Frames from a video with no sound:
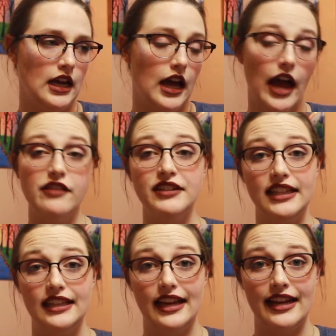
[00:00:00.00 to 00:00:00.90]
I really
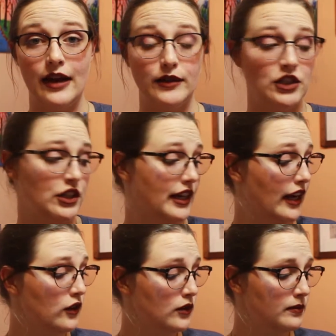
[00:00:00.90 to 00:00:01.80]
like how it turned
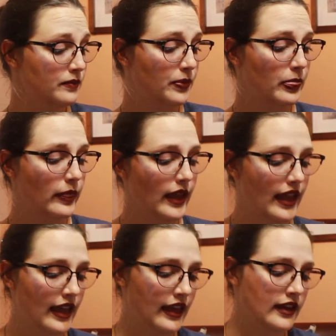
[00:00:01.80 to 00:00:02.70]
out,
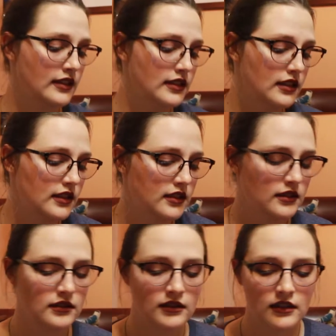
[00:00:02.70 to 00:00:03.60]
and
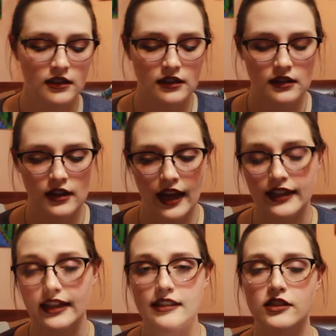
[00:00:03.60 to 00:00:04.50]
I
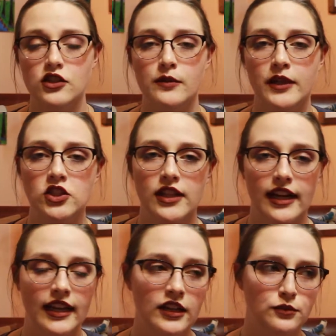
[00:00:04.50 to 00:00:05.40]
liked it so much that I
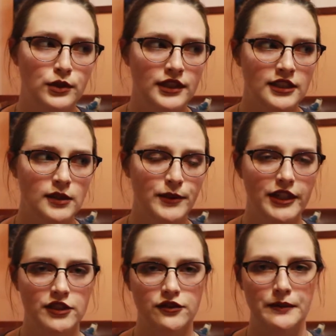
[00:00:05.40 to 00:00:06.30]
kind of pulled
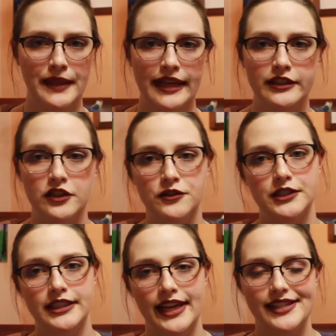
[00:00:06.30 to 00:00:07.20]
inspiration from that look for
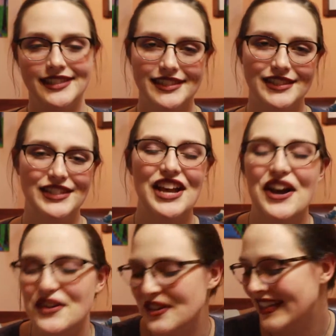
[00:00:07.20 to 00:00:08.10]
today's.
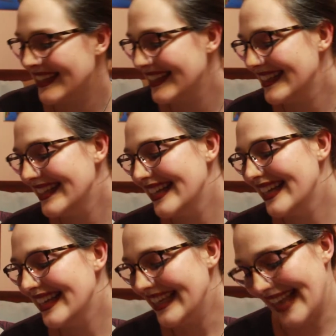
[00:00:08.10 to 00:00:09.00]
So
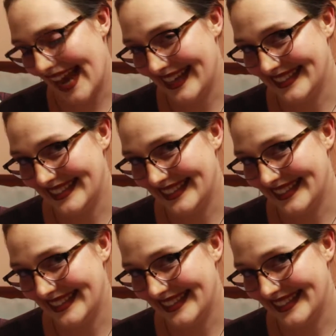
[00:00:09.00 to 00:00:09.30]
yeah,